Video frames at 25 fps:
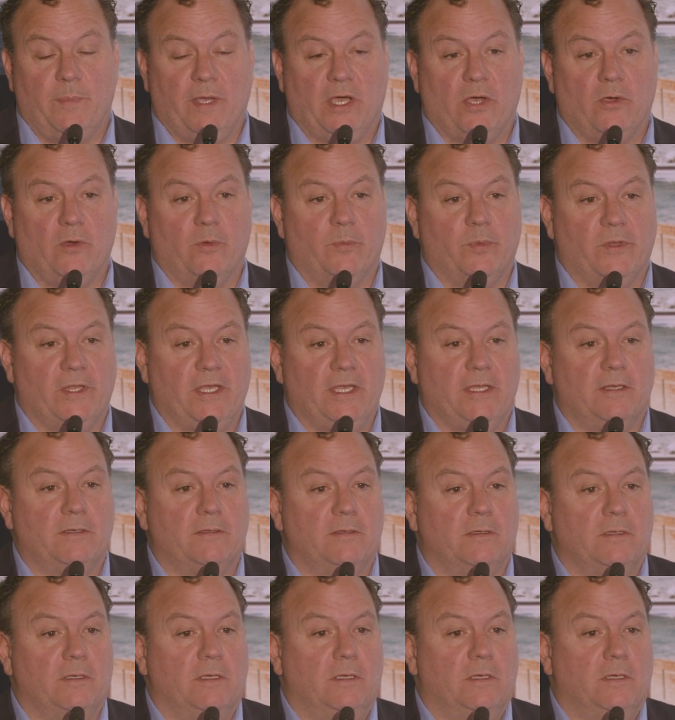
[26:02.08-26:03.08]
power plant,
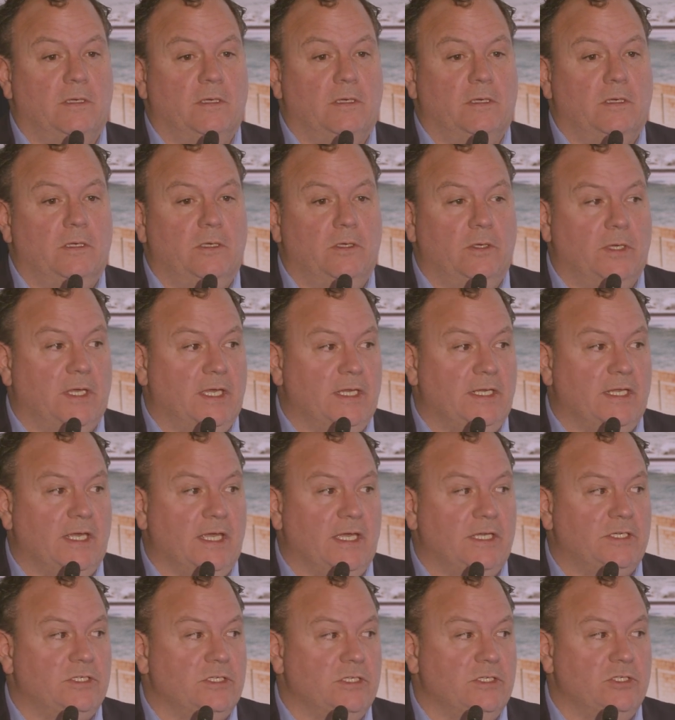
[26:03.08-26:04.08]
you had to
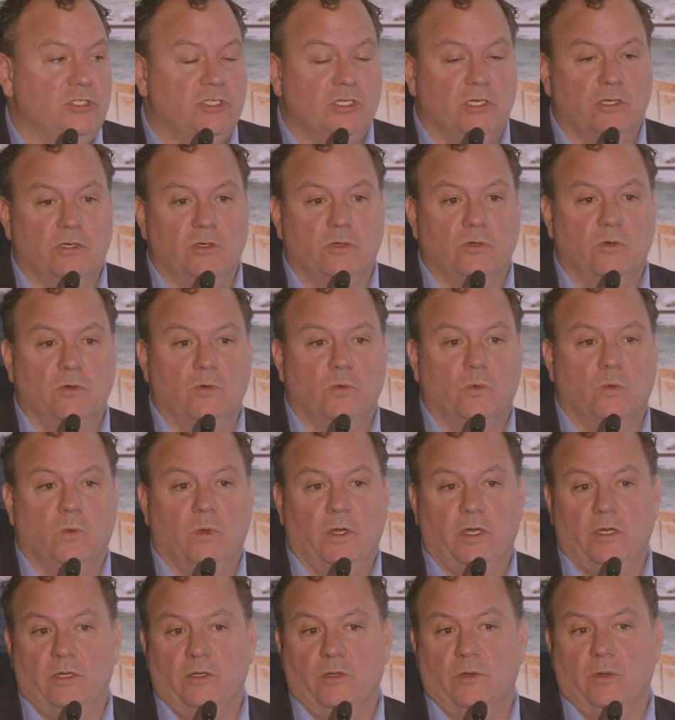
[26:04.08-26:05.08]
actually show
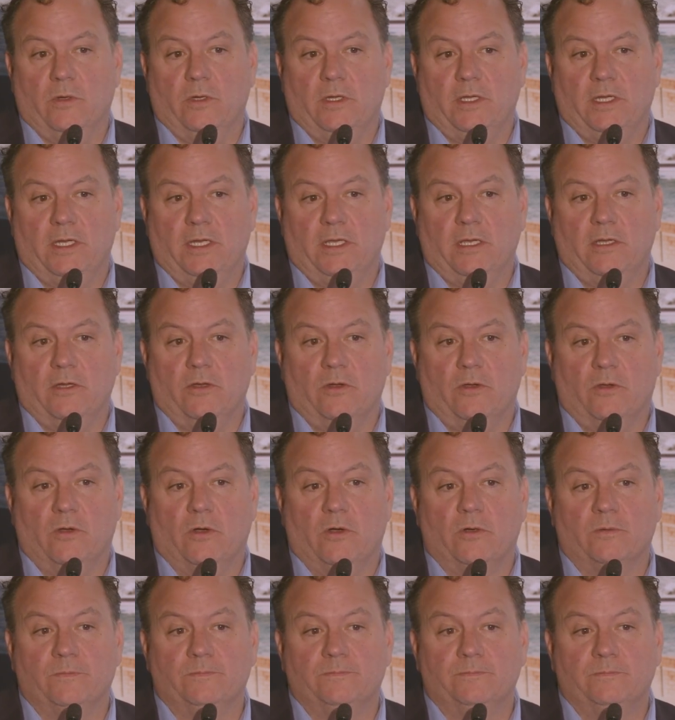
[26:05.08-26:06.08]
where you were going to get your
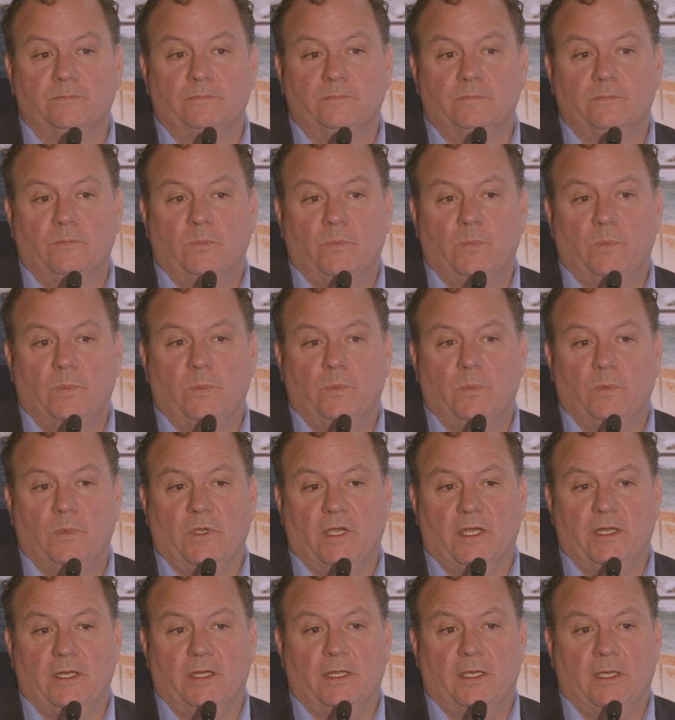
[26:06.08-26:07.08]
coal,
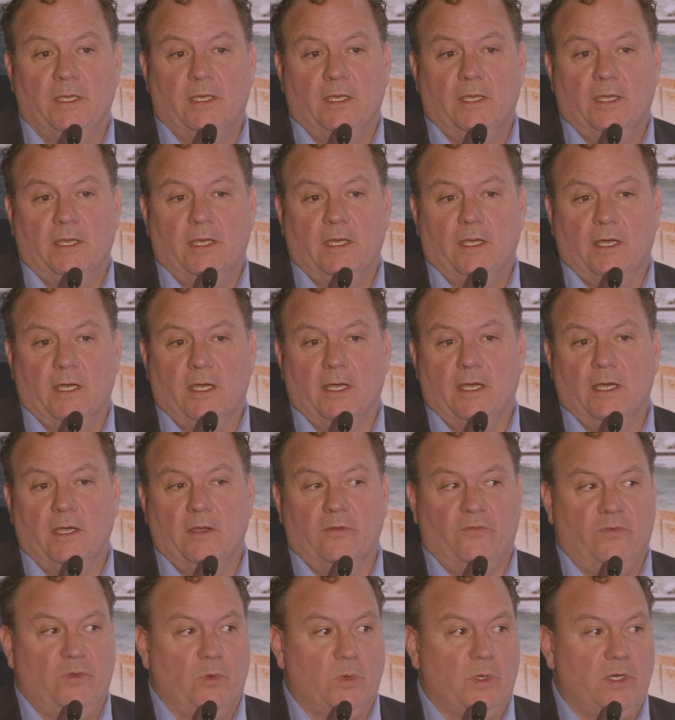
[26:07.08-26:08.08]
right?
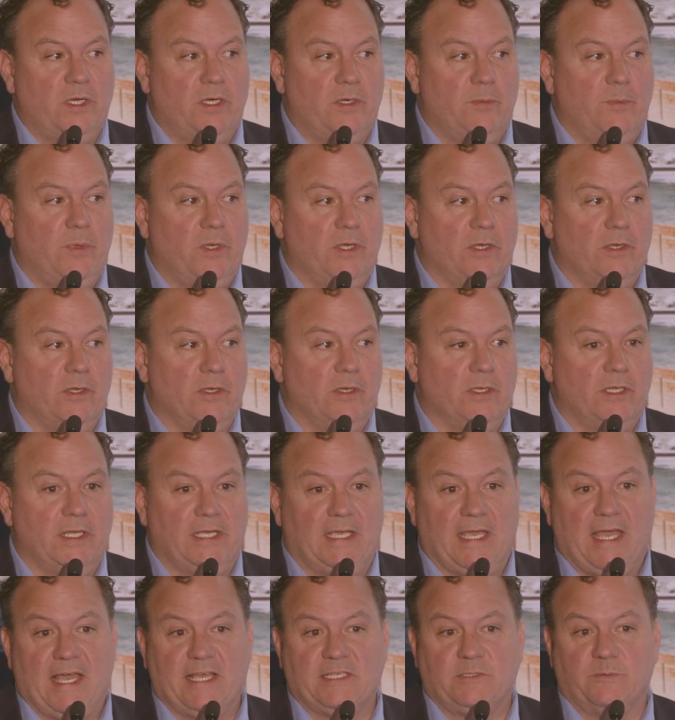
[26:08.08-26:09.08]
If you wanted to build a
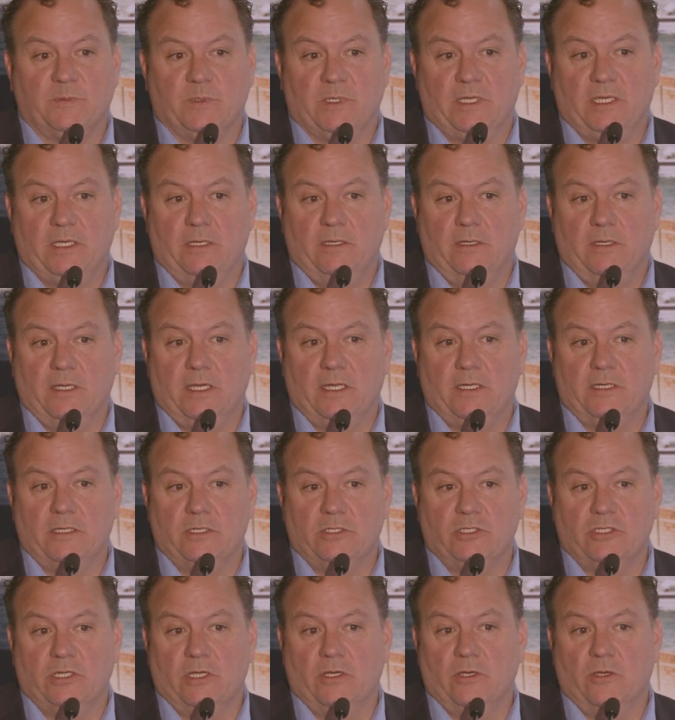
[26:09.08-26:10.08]
gas plant, you had to
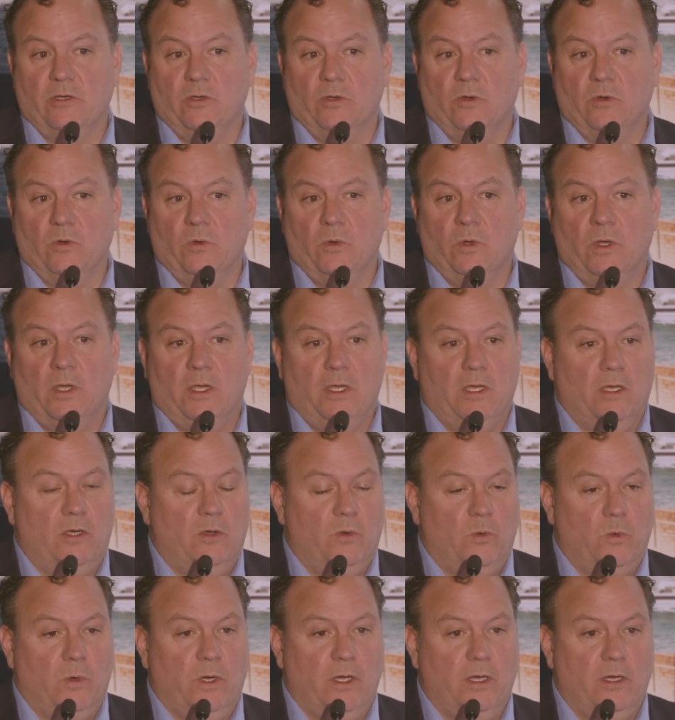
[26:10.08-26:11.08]
show
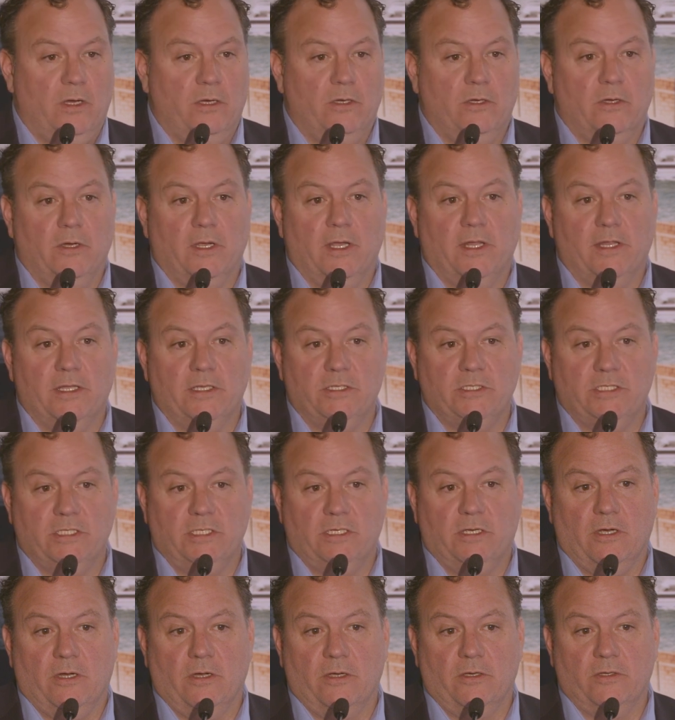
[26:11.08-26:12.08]
where your LNG
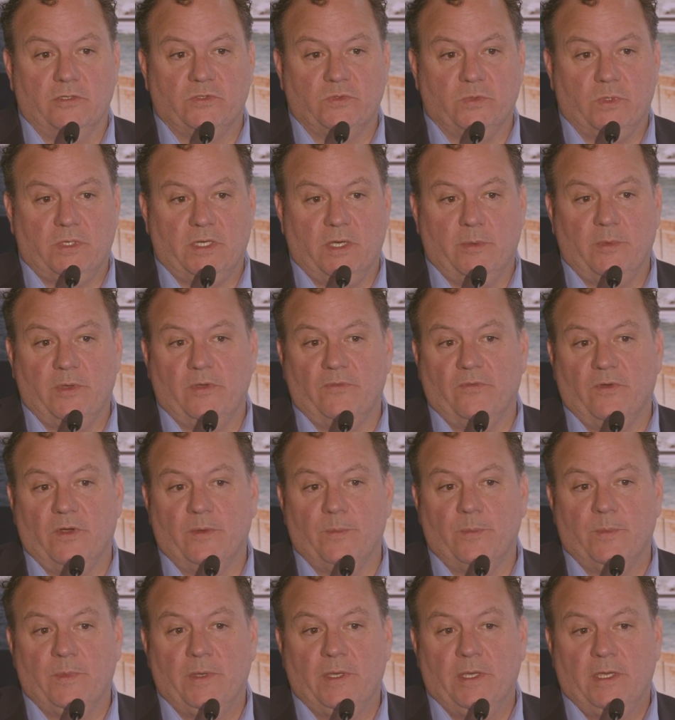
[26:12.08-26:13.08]
cargoes were coming from,